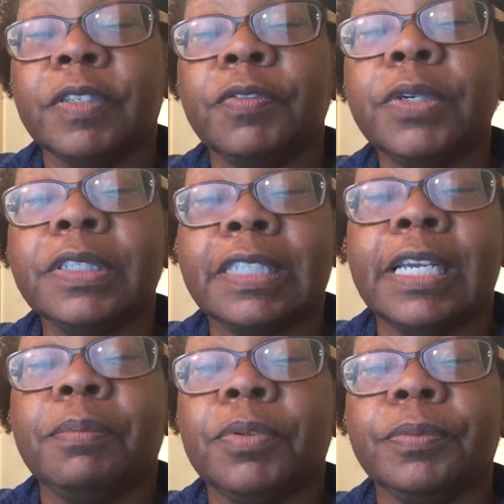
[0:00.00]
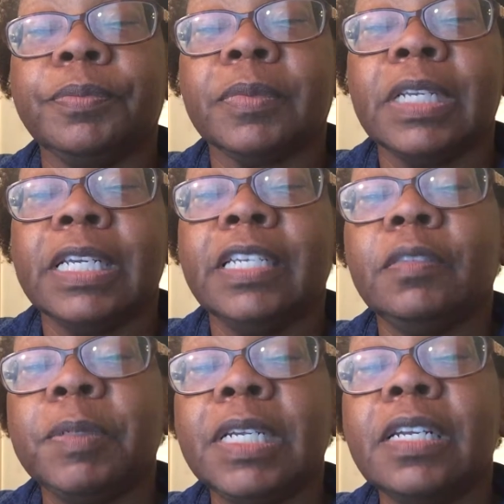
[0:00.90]
For example, it's
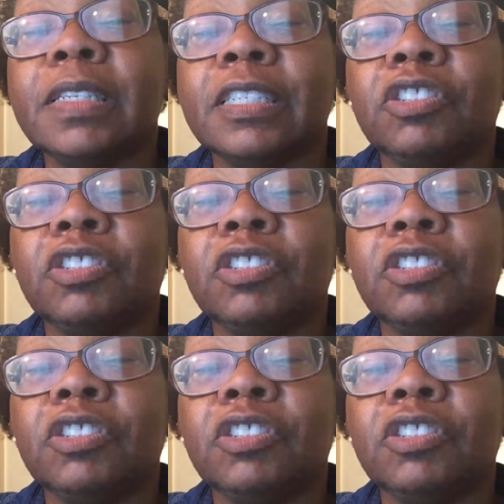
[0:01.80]
been held that a